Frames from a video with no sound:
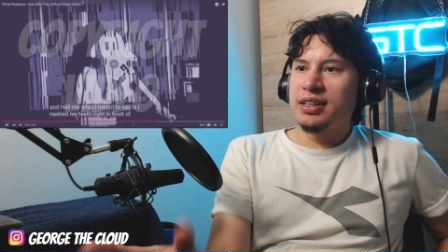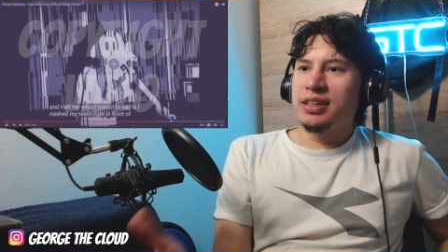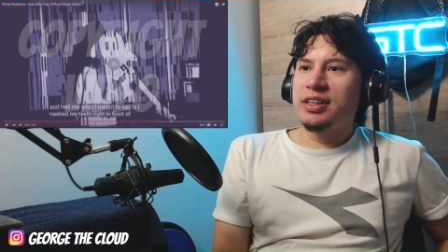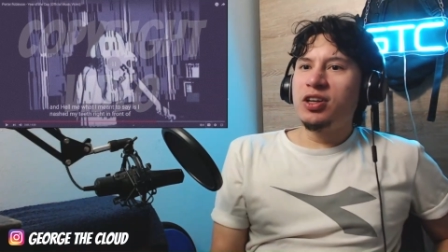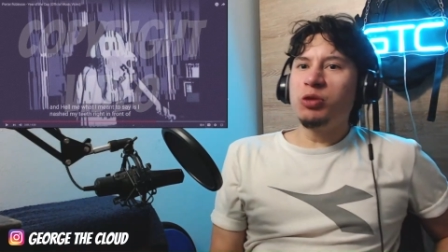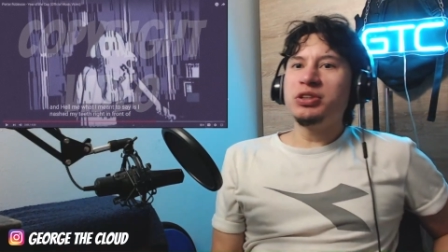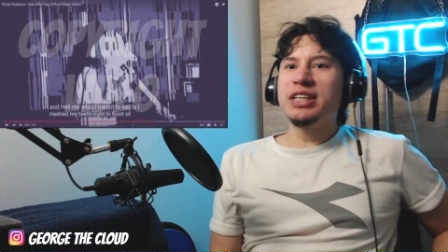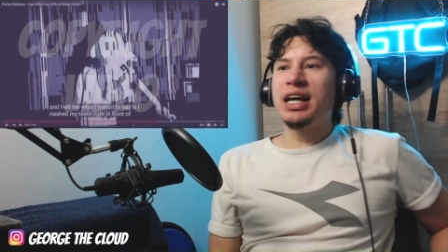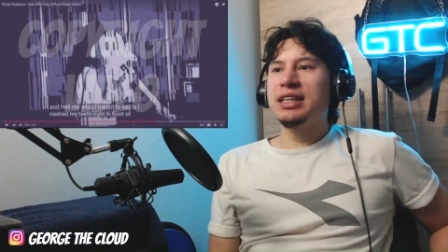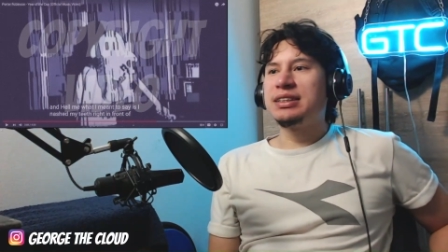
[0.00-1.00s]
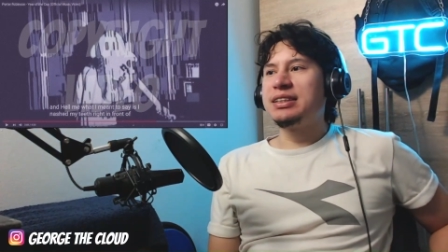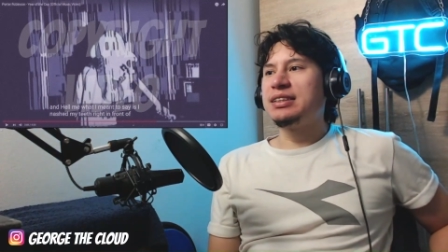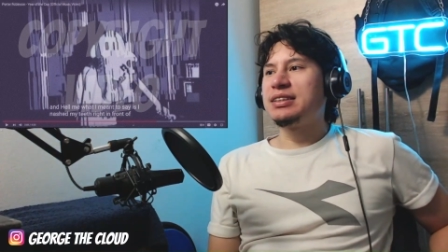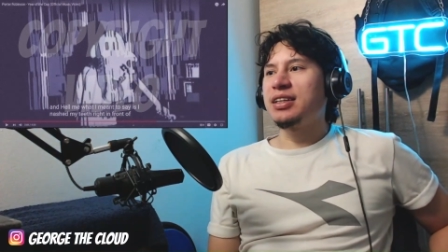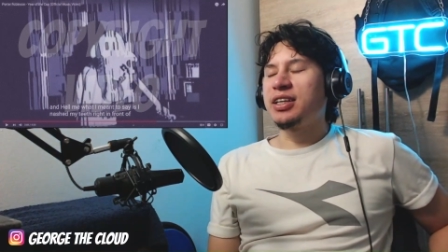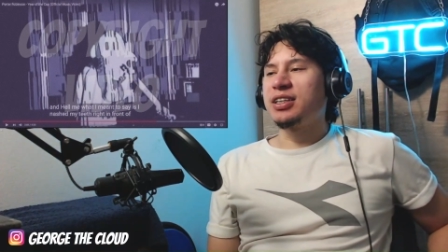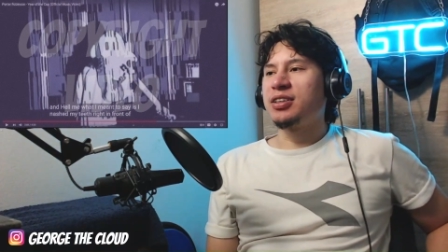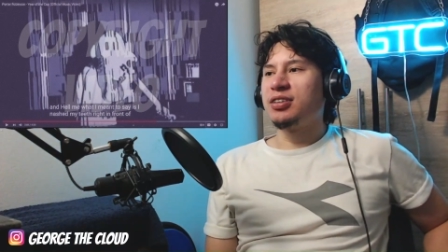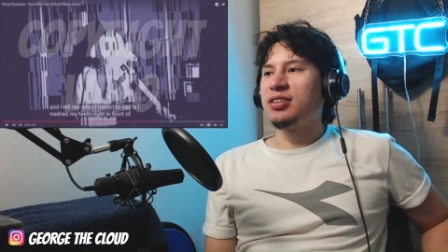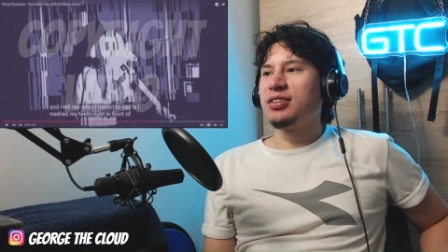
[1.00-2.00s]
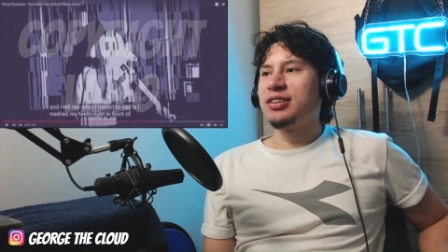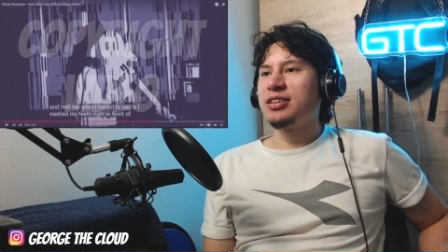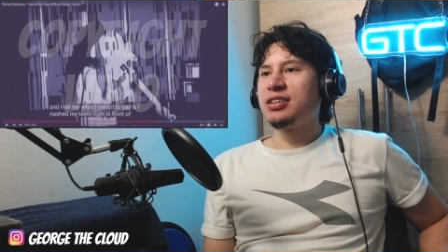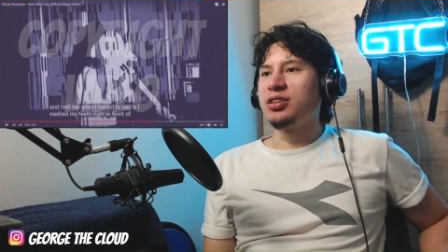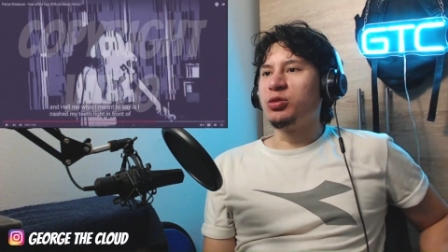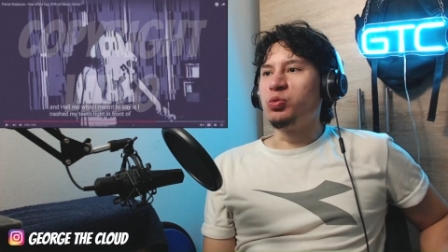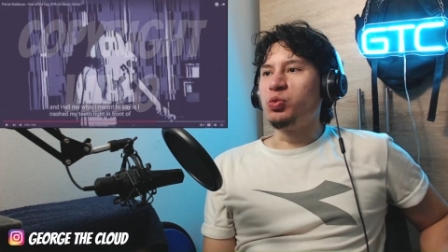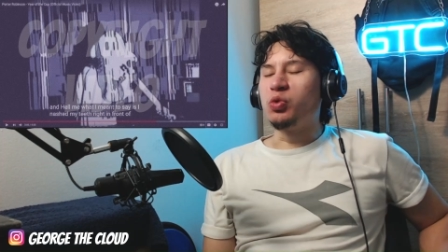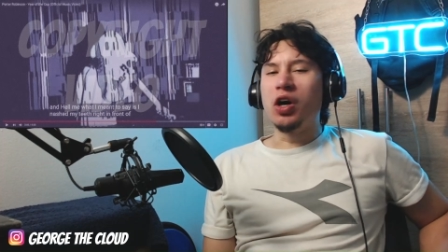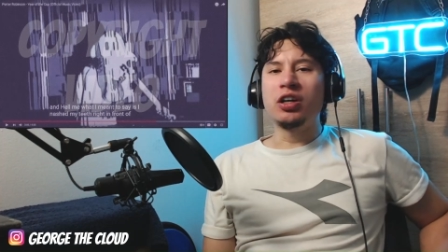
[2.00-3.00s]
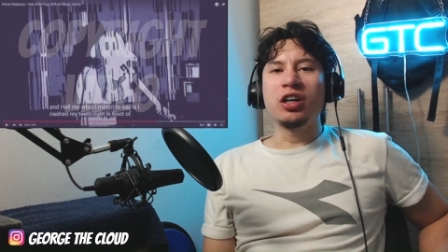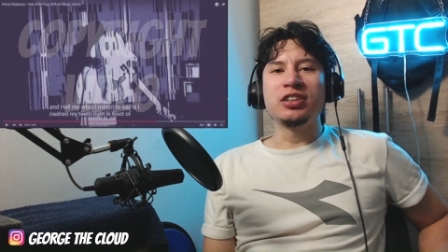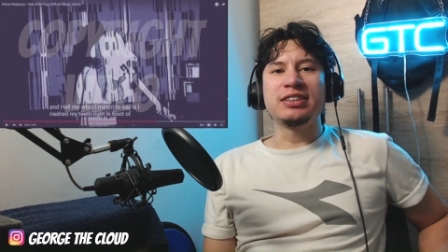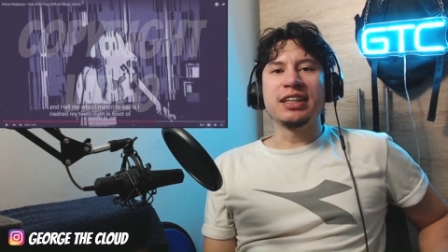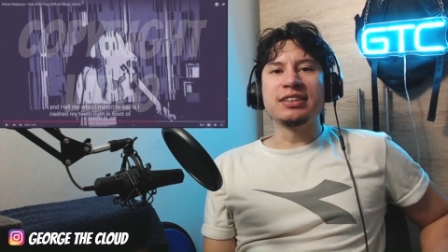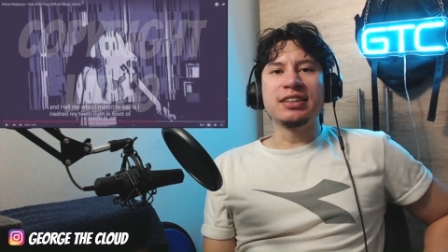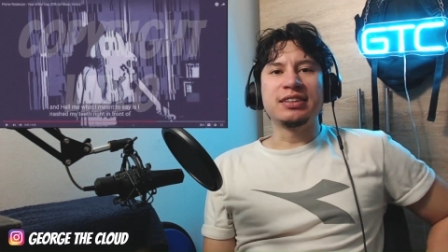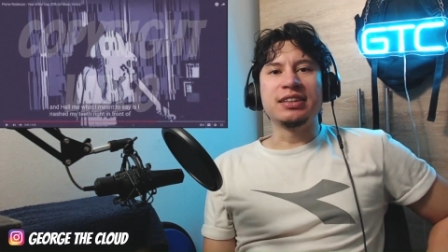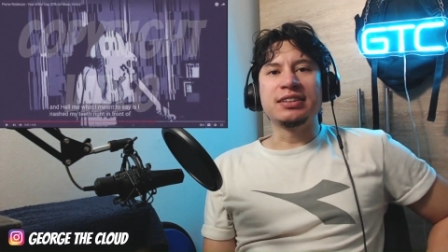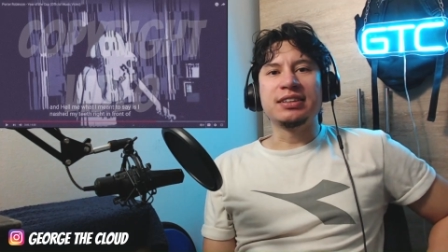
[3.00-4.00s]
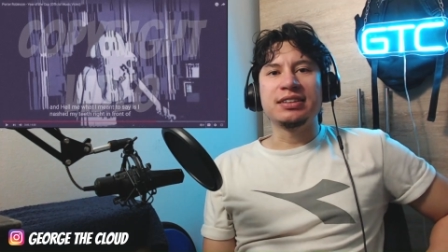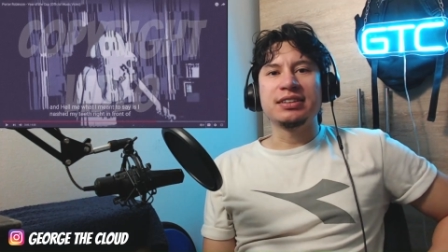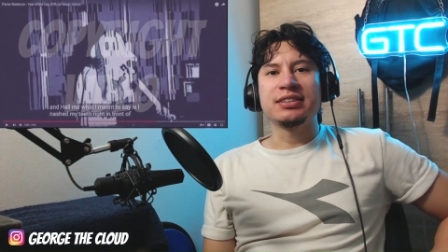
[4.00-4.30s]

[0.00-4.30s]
He always has these like run on sentences